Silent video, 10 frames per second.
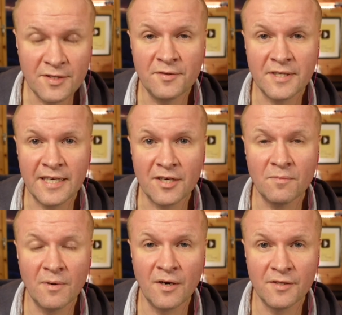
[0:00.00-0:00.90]
using
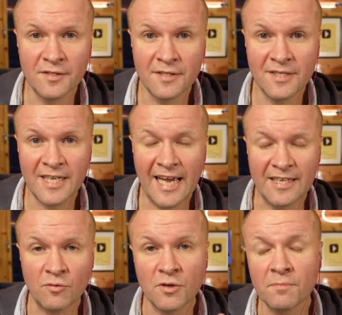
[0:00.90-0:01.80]
Command
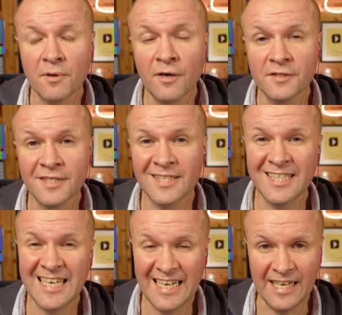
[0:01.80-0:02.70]
Z or Command
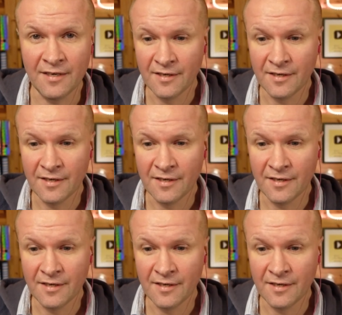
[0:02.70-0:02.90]
Z,